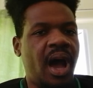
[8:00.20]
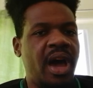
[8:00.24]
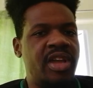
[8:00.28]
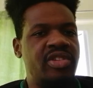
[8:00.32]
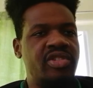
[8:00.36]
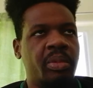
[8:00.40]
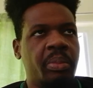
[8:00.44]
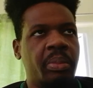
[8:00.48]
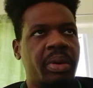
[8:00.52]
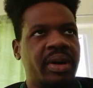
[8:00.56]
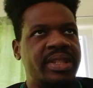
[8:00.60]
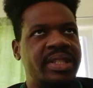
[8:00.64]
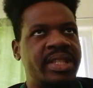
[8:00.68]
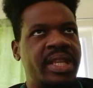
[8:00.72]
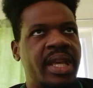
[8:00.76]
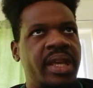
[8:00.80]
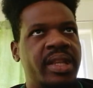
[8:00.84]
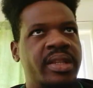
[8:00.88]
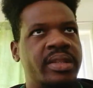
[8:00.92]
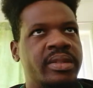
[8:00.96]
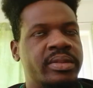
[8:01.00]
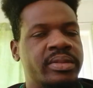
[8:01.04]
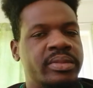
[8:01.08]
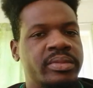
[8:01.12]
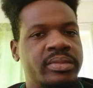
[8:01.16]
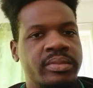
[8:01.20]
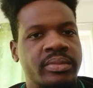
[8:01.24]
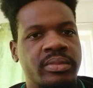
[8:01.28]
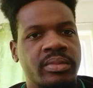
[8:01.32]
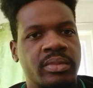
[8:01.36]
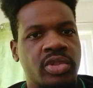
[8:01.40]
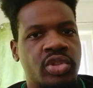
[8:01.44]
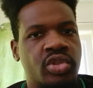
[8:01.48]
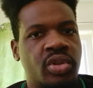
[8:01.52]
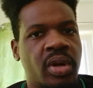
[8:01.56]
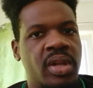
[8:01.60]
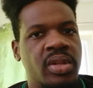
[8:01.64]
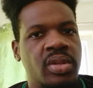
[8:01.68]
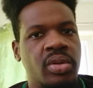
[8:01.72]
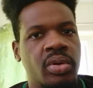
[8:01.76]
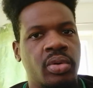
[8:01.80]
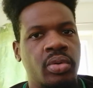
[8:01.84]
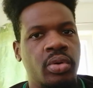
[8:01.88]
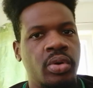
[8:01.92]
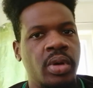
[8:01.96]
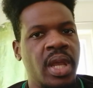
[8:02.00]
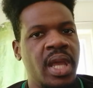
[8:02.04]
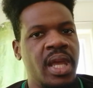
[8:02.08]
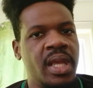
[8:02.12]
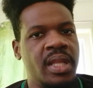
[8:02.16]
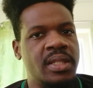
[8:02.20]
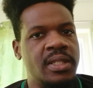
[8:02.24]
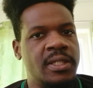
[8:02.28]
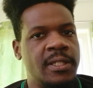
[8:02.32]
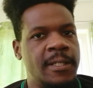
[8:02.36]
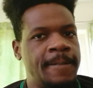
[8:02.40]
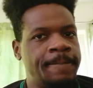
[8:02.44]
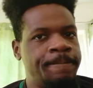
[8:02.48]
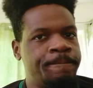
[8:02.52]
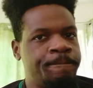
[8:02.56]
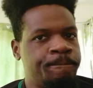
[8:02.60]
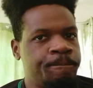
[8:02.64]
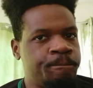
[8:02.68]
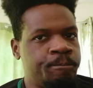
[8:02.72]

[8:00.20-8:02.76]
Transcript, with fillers: a number 10 trying to create